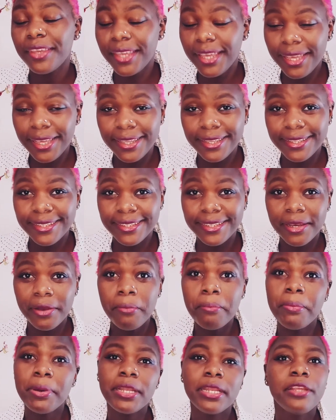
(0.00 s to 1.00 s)
Hey,
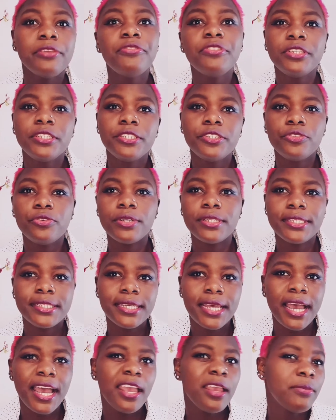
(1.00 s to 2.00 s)
but if it is your
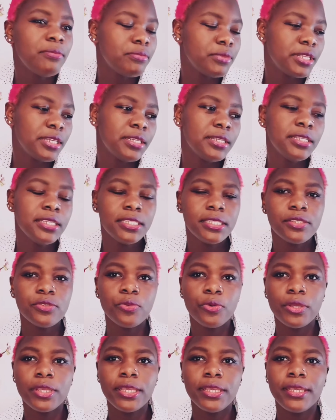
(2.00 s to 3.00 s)
time, then it's
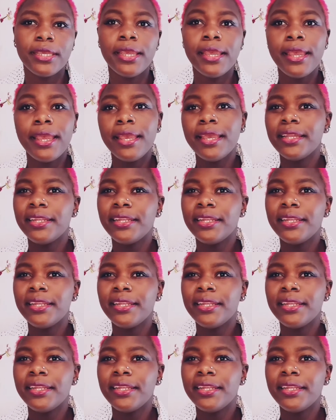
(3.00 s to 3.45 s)
okay.